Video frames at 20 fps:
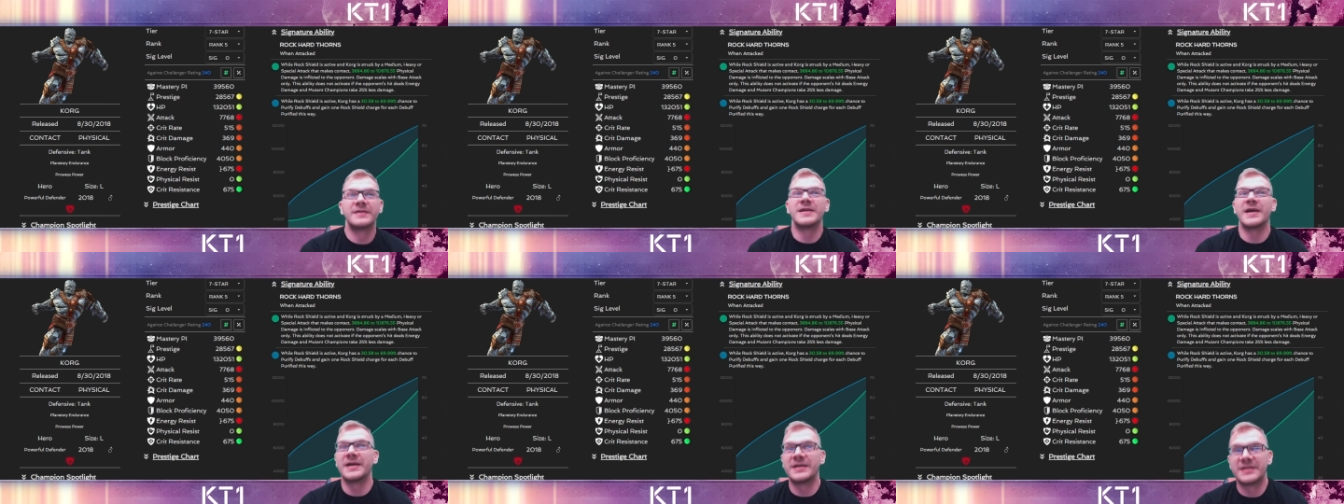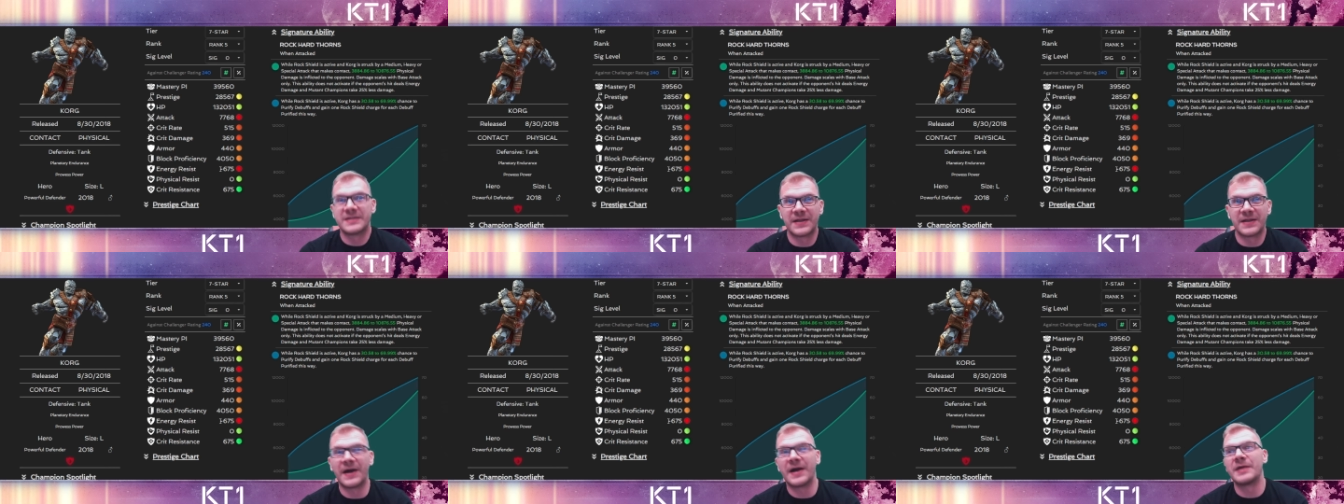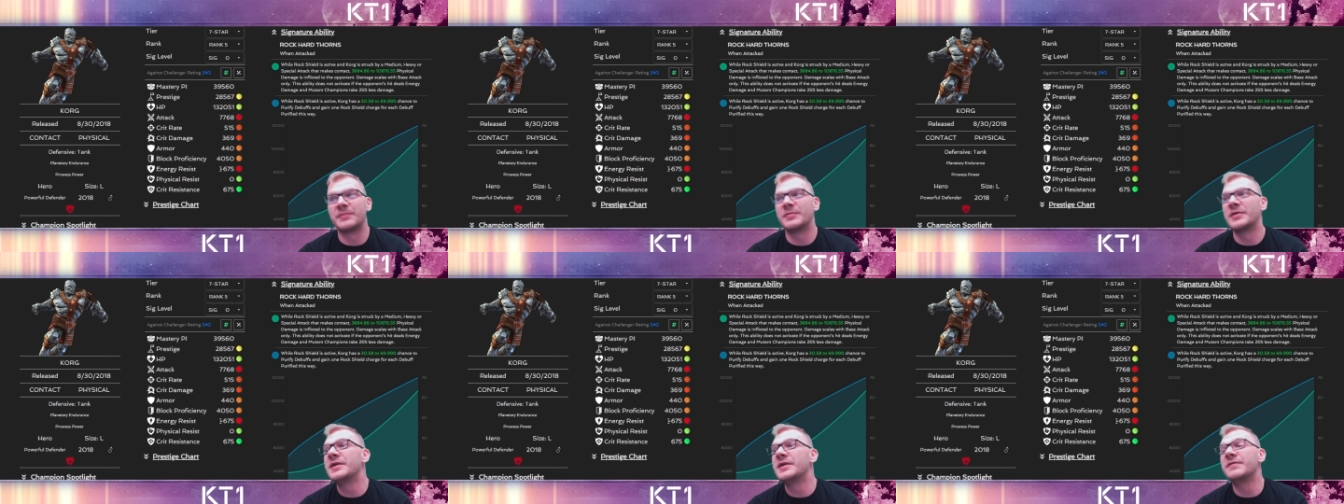takes
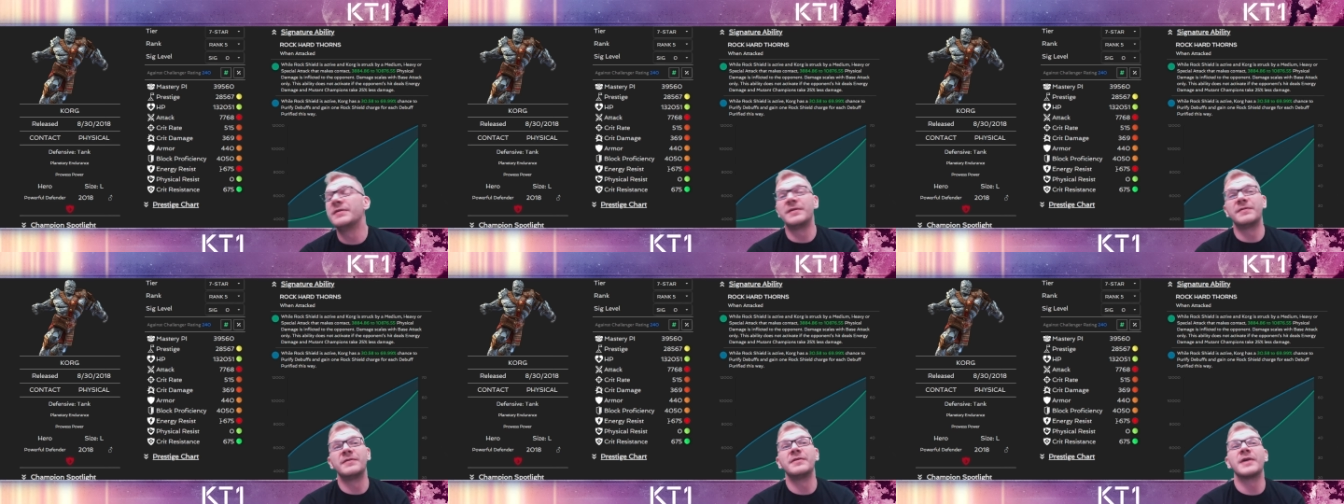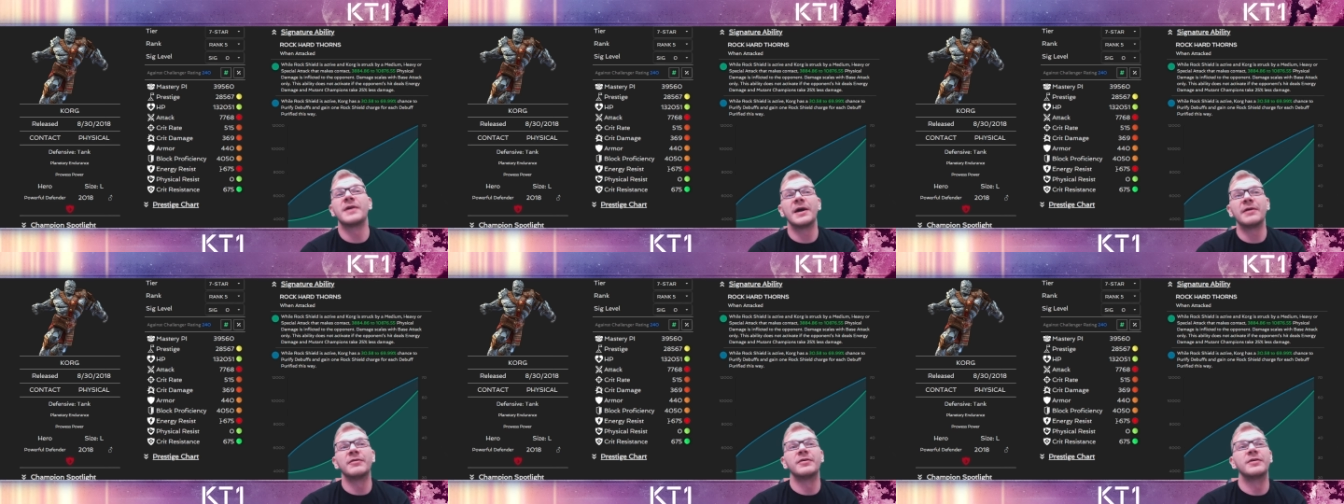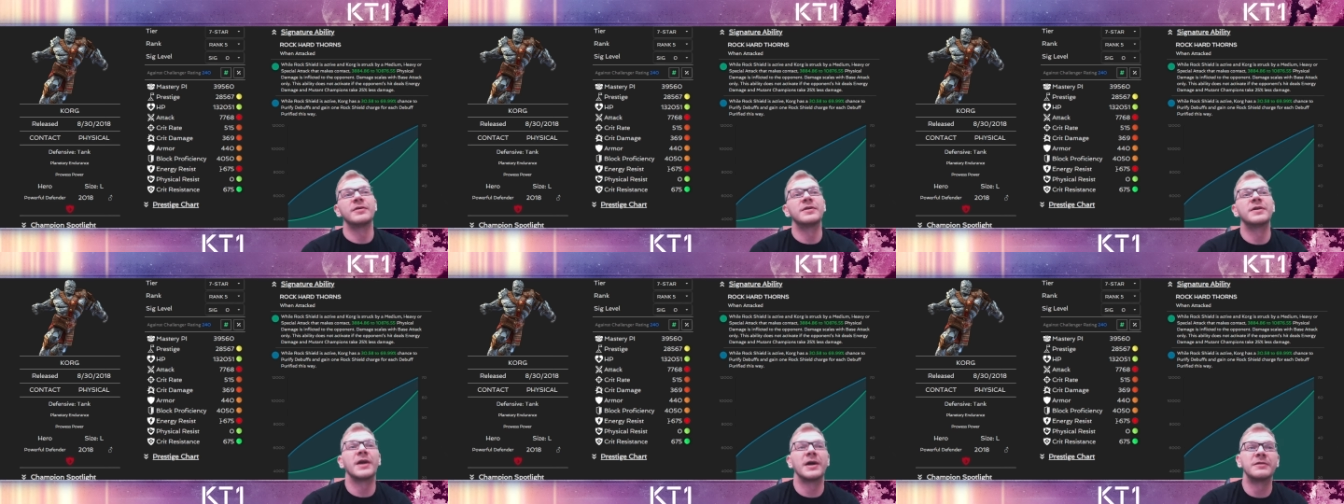time. Even if you have a
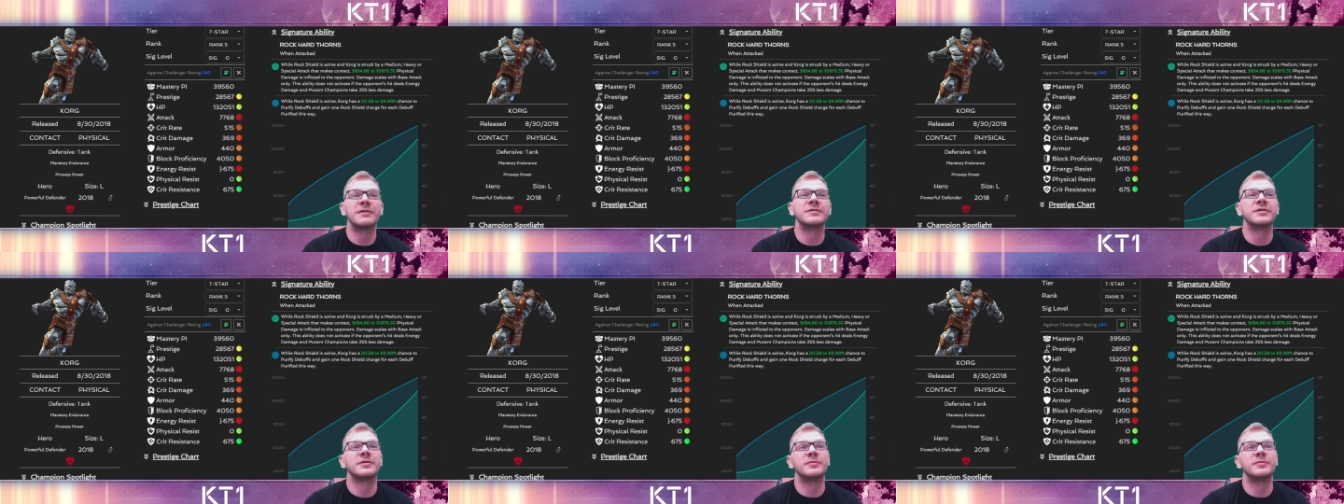good counter,